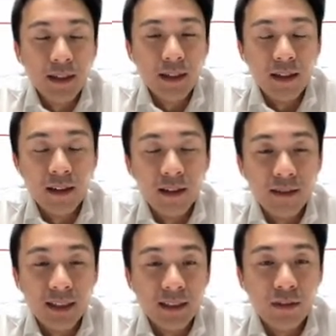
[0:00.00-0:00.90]
uh,
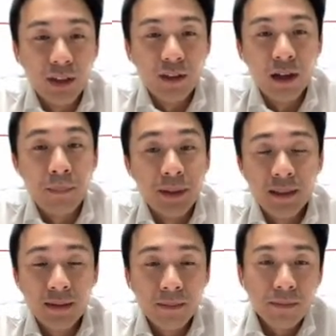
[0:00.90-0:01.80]
diesel vehicle
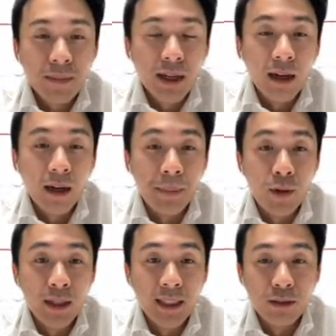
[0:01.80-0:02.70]
companies. Uh,
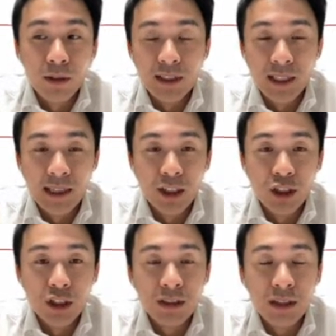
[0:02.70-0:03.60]
BYD is one of the
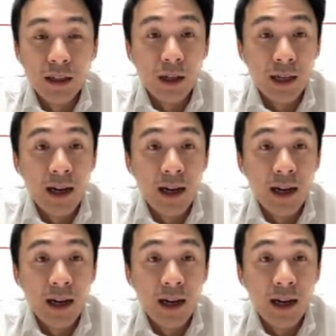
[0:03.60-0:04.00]
largest uh,